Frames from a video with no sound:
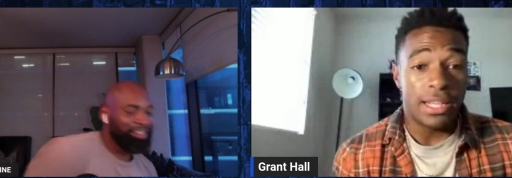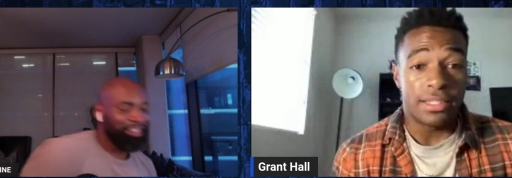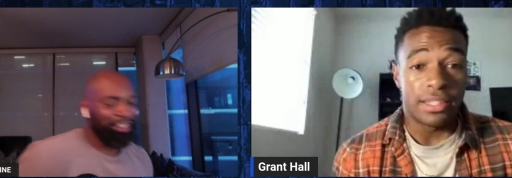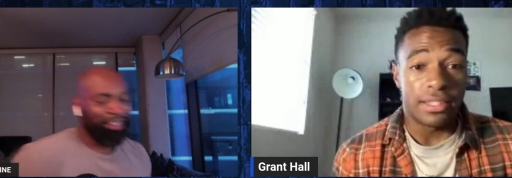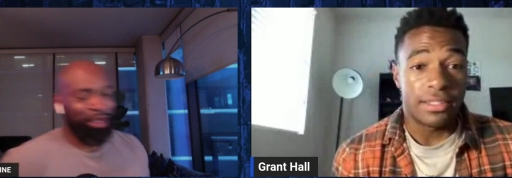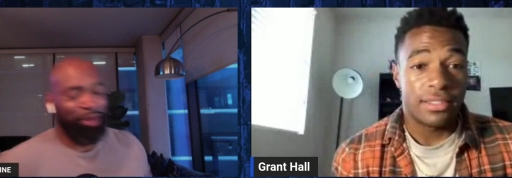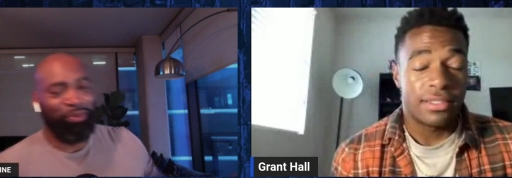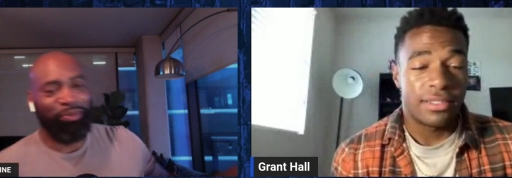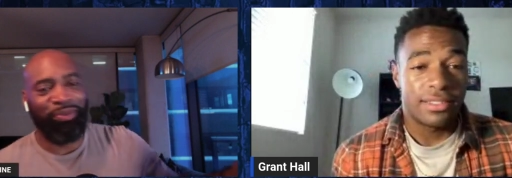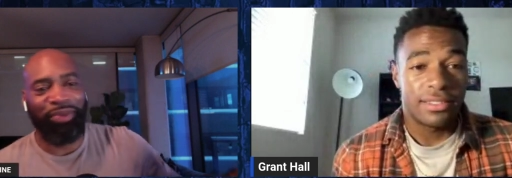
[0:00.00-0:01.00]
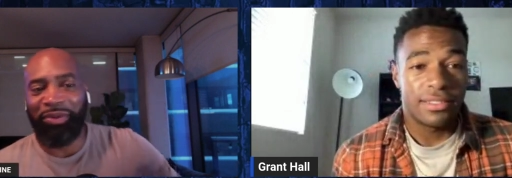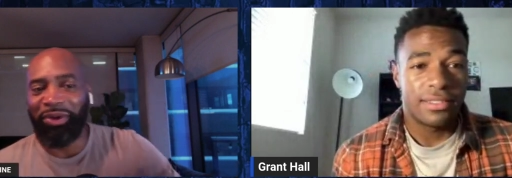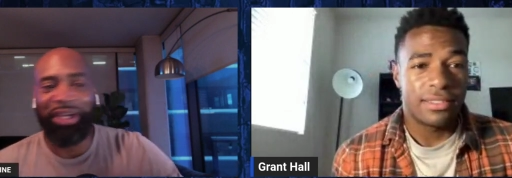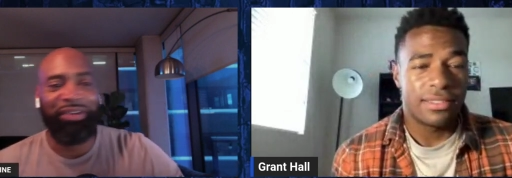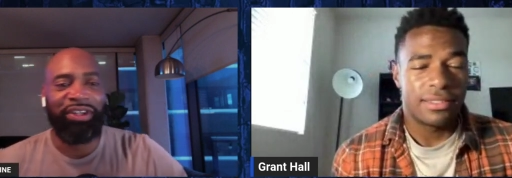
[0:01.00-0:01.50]
Speaker 1: is it?
Speaker 2: People
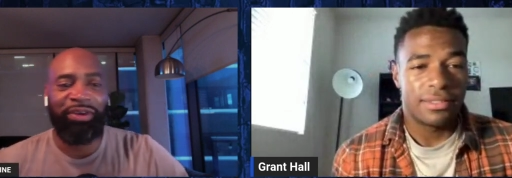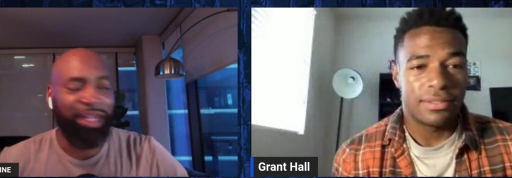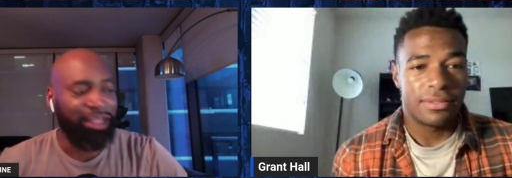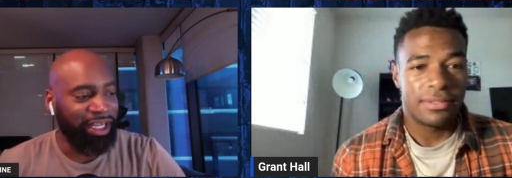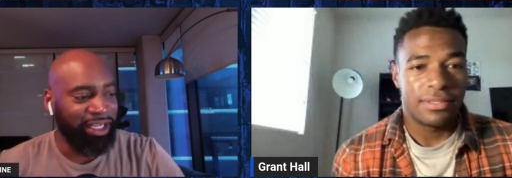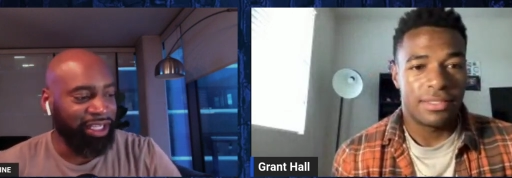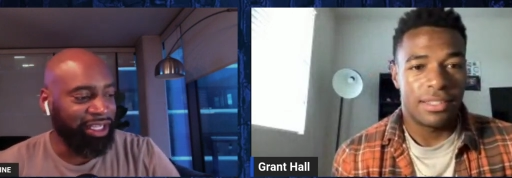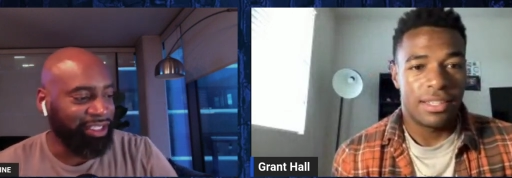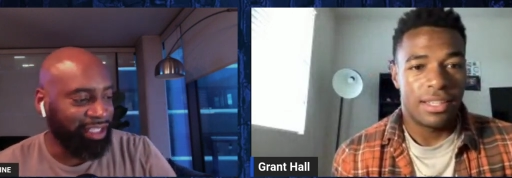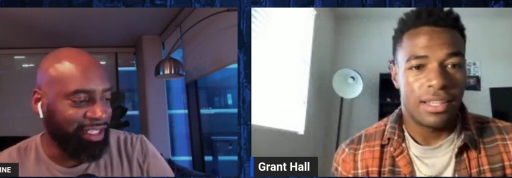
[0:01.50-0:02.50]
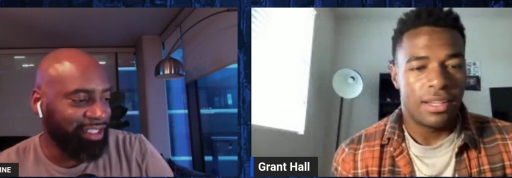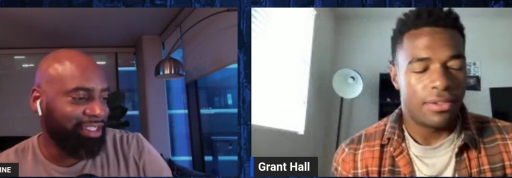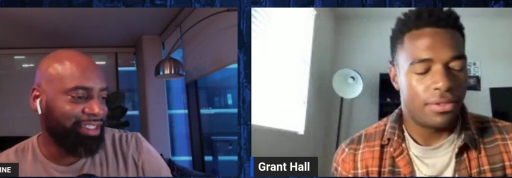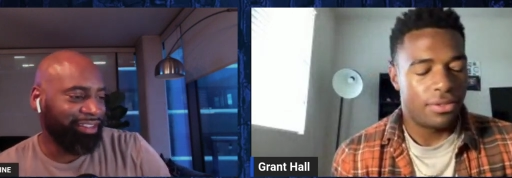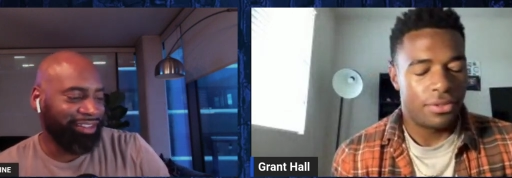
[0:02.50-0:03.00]
don't give it the credit that it needs.
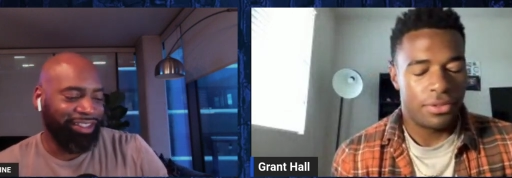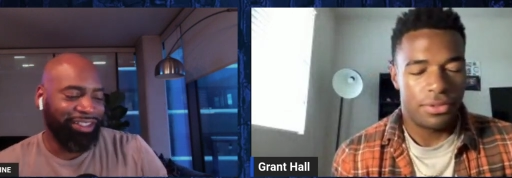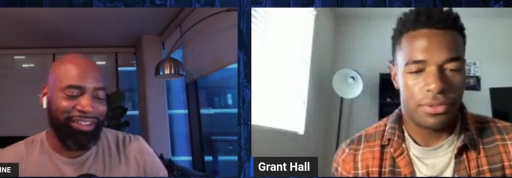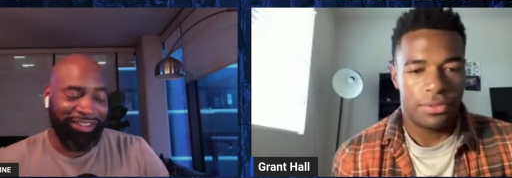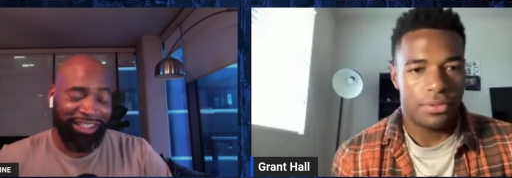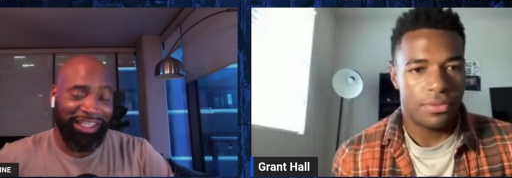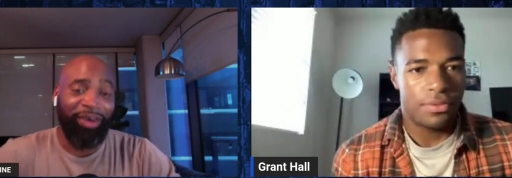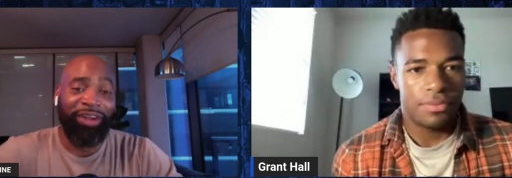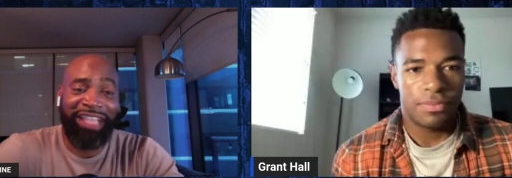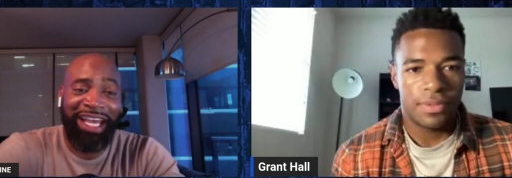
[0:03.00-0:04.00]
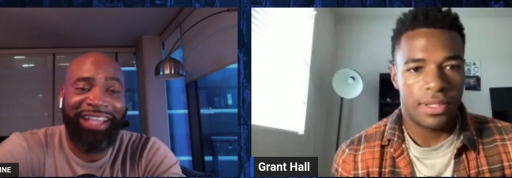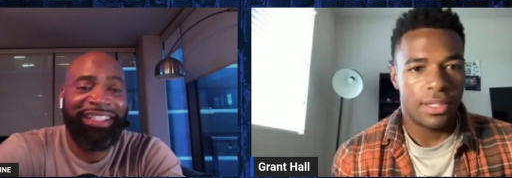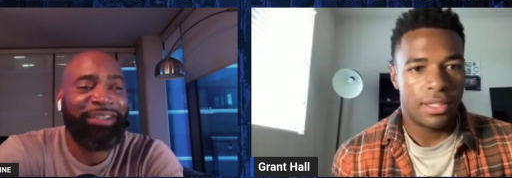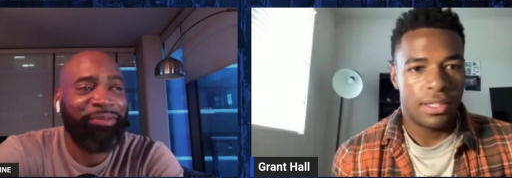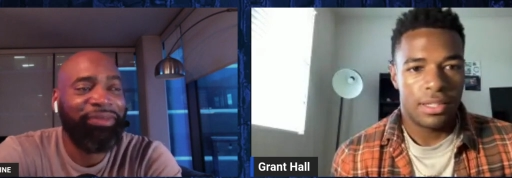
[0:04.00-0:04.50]
It's to stay on
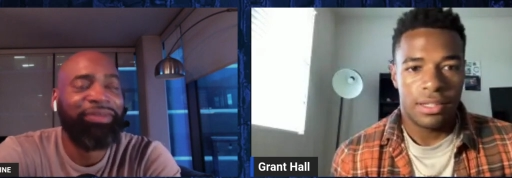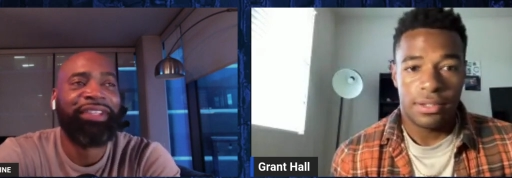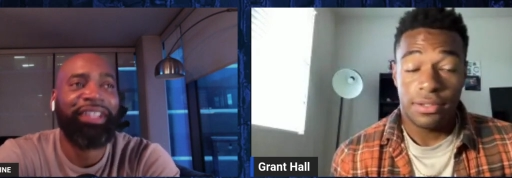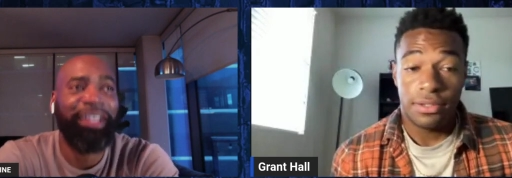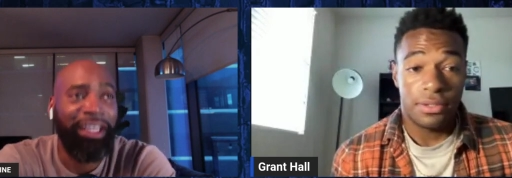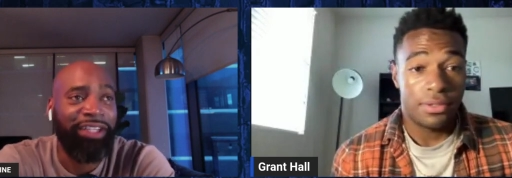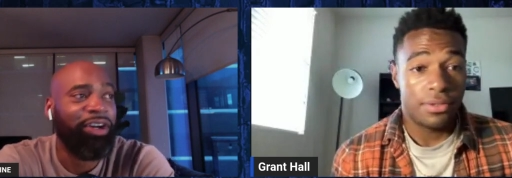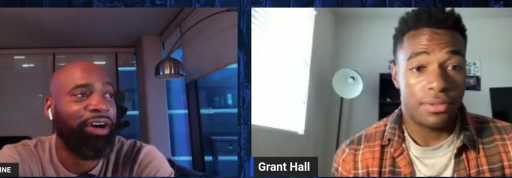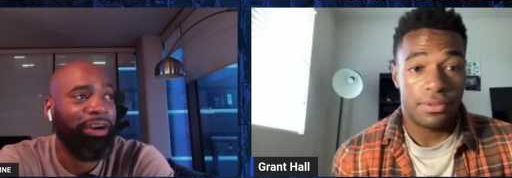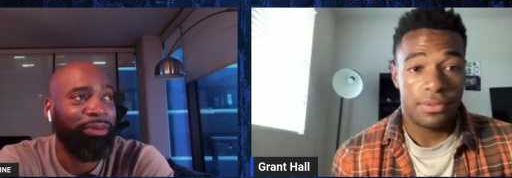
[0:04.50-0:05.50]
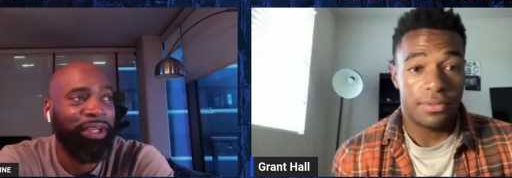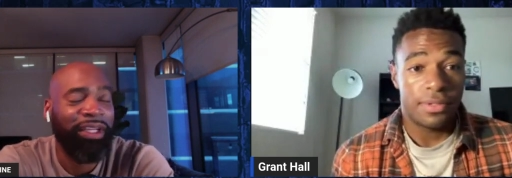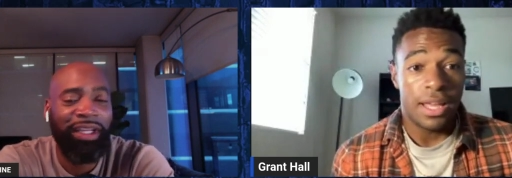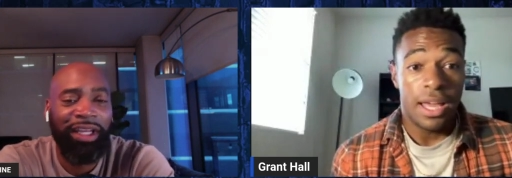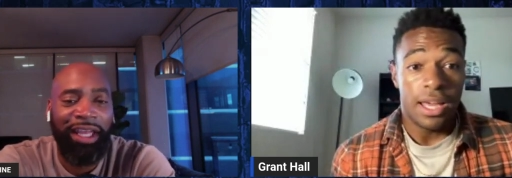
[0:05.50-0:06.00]
task. It's hard.
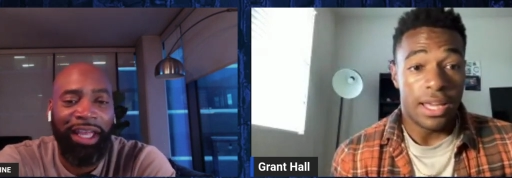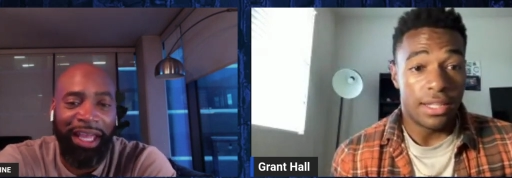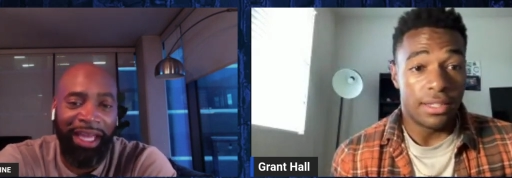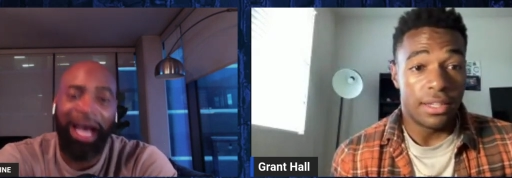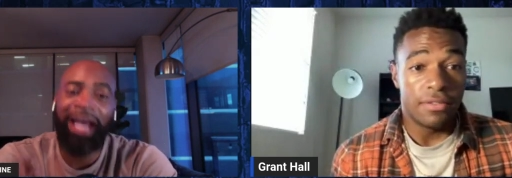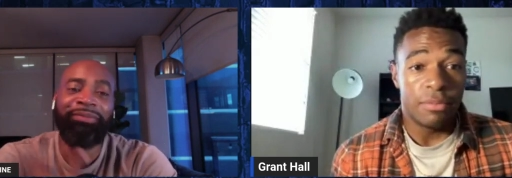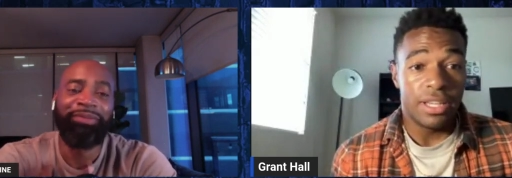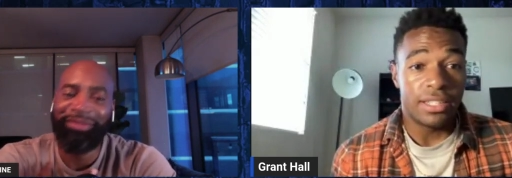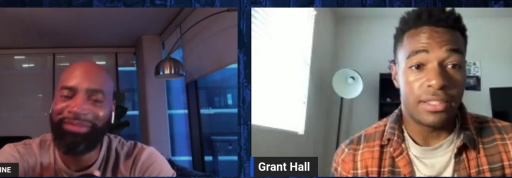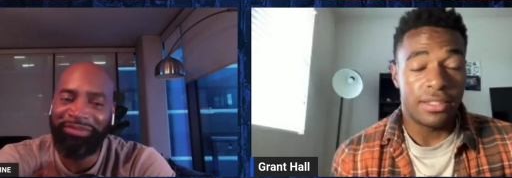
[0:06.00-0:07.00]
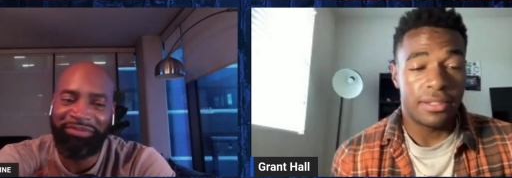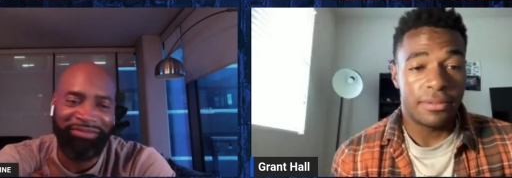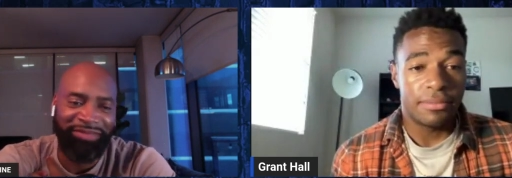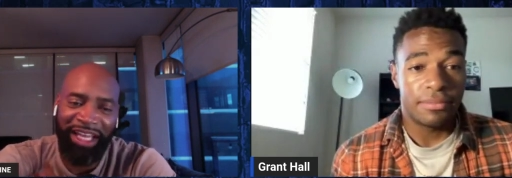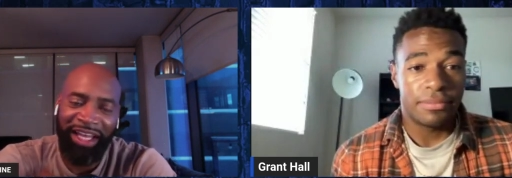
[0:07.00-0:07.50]
And it's I'm,
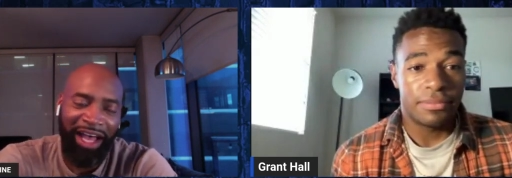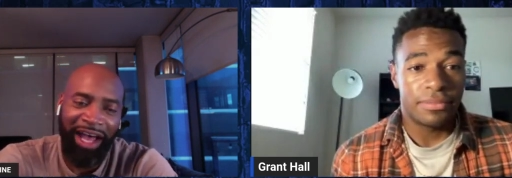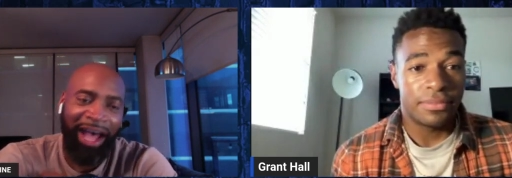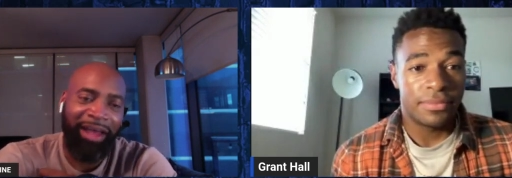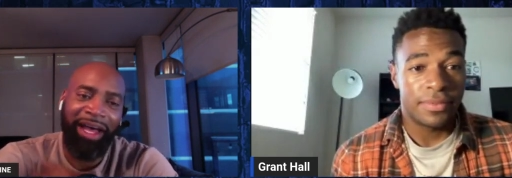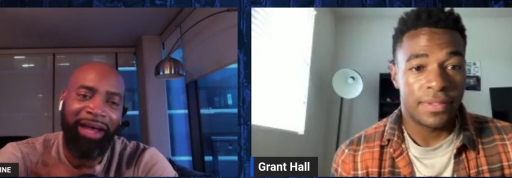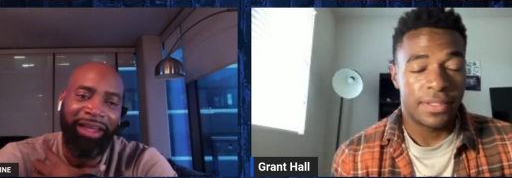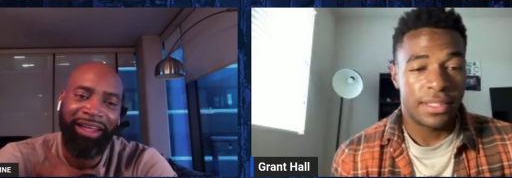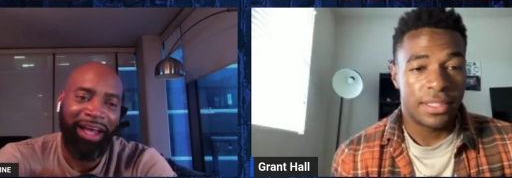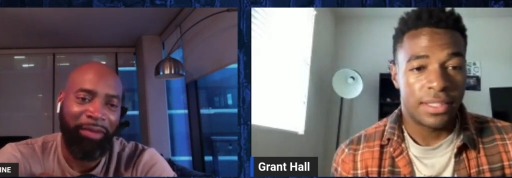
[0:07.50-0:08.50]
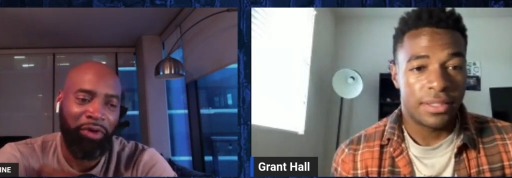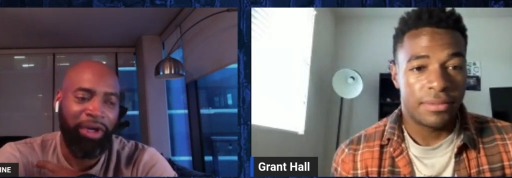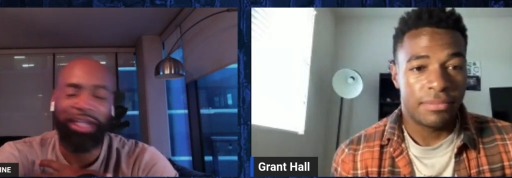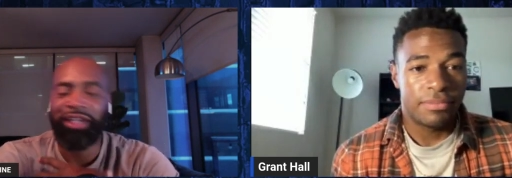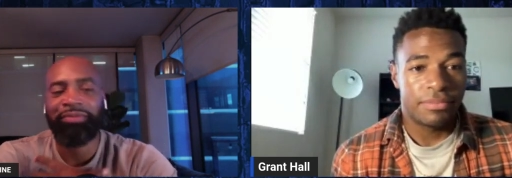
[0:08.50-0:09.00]
yeah, I, I, I break.